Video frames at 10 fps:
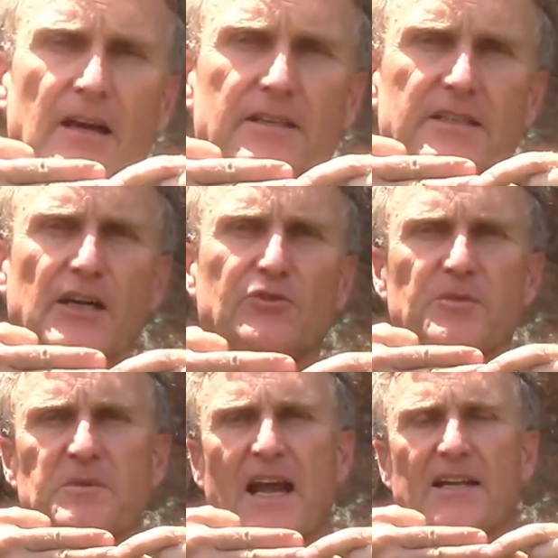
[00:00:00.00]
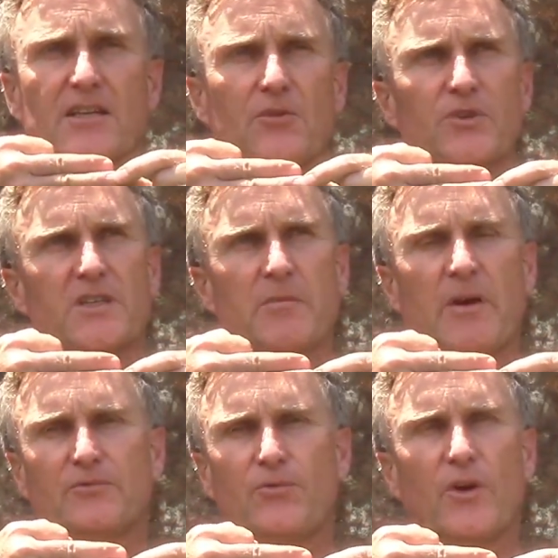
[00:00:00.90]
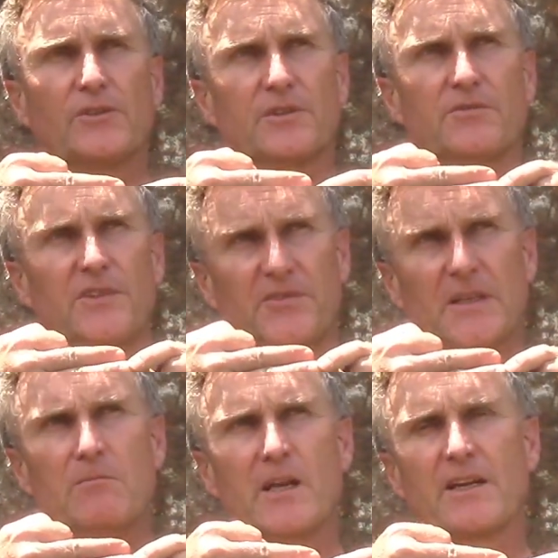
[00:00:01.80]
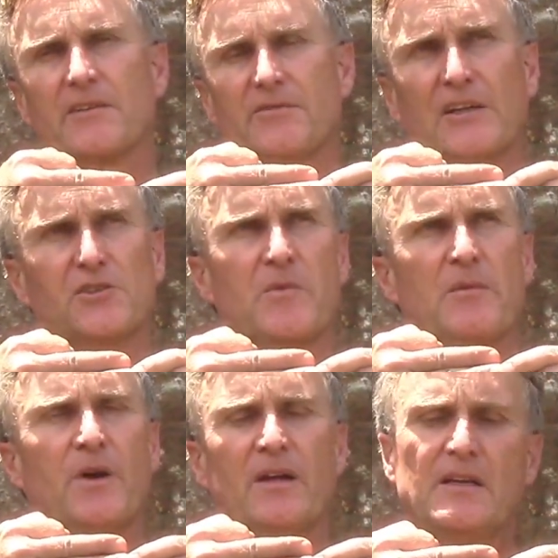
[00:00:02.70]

Natal Group Sandstone, which is about 450 million, if I remember.